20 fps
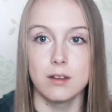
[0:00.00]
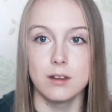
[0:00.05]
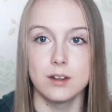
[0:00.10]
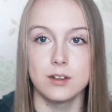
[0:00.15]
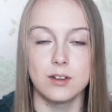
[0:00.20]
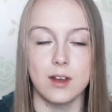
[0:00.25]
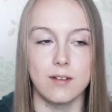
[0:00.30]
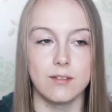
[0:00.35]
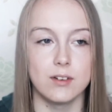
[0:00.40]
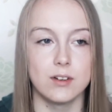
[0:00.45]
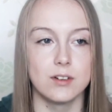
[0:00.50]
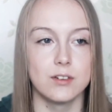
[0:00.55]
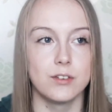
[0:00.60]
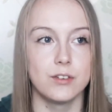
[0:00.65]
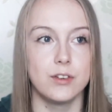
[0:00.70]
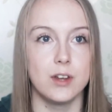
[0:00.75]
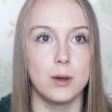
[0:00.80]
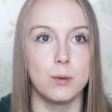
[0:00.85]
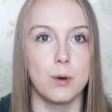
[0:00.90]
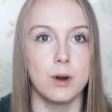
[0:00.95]
The sevens
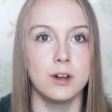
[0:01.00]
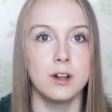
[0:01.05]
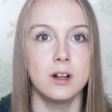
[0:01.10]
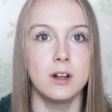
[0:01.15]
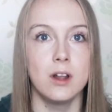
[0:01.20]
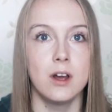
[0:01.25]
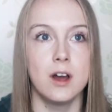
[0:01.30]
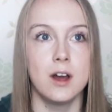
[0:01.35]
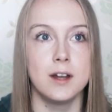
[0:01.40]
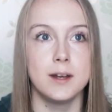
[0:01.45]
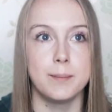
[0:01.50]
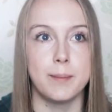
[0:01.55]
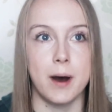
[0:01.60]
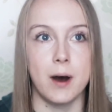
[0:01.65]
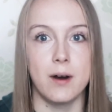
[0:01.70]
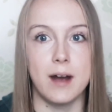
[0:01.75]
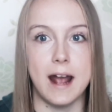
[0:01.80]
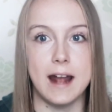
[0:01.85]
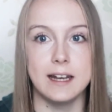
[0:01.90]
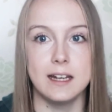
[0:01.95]
they want to learn
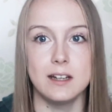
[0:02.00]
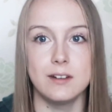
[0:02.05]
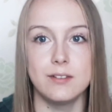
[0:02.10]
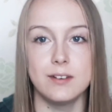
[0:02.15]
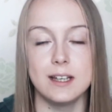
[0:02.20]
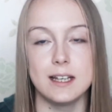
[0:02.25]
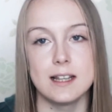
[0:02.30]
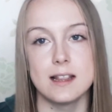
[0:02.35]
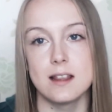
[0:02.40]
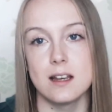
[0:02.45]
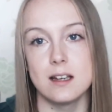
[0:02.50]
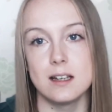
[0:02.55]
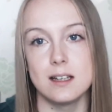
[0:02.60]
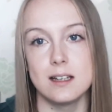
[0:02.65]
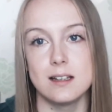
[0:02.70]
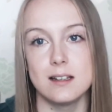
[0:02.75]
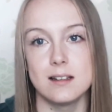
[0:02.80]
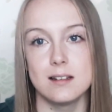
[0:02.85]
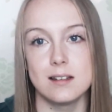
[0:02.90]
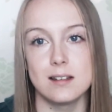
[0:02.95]
about anything that
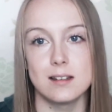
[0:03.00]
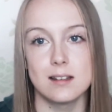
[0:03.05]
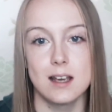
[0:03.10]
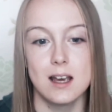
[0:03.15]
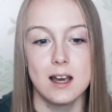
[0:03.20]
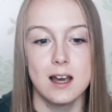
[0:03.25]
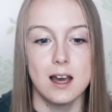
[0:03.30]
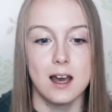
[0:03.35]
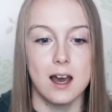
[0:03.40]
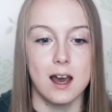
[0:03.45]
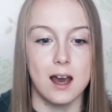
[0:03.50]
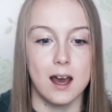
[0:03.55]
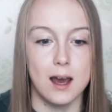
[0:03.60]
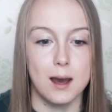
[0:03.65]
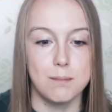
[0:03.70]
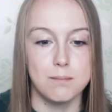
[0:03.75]
is uh,